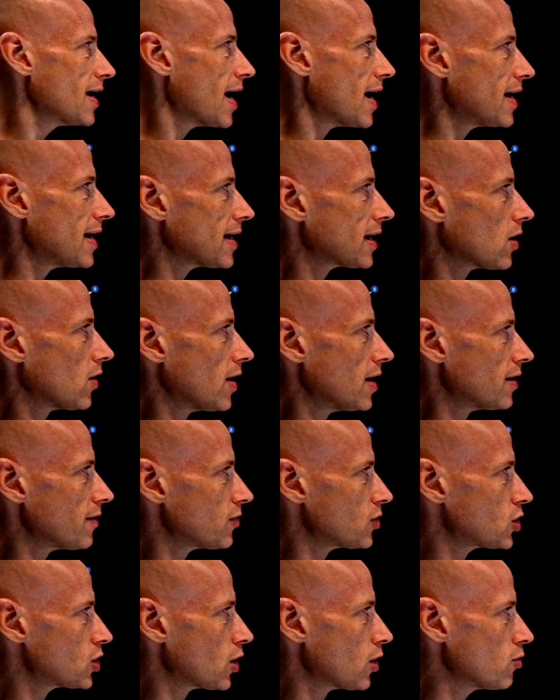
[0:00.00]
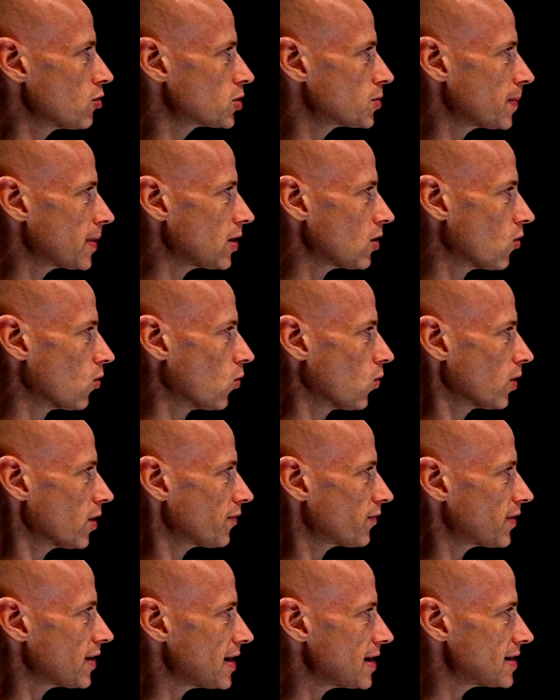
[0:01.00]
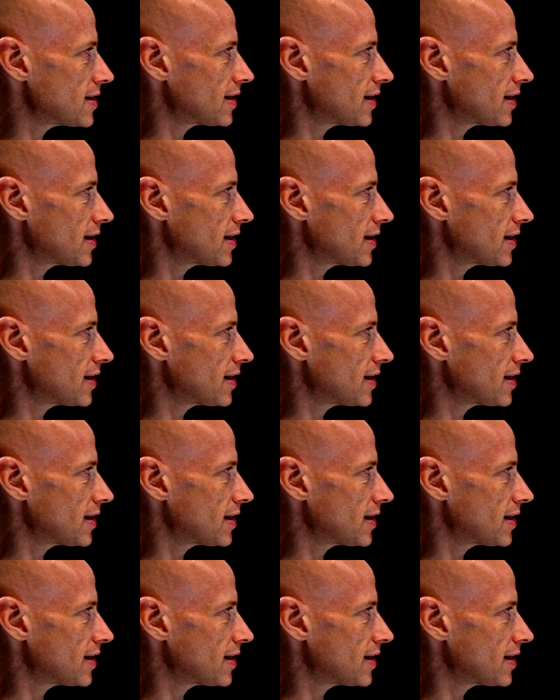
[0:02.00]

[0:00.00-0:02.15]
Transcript: and it kind of shows me all of these